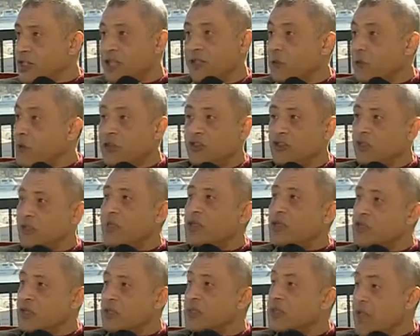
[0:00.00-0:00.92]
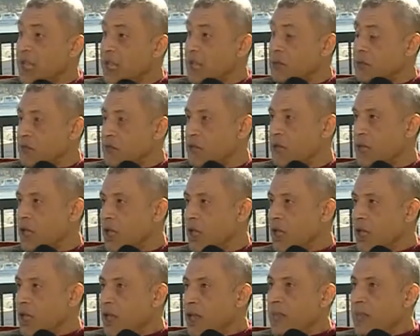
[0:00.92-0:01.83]
I don't want to mention names,
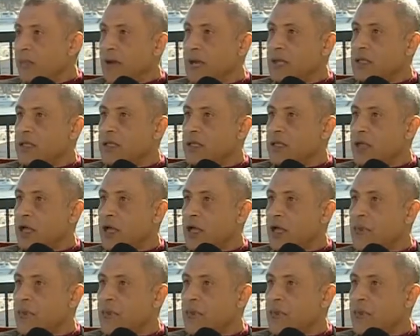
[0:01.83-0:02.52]
but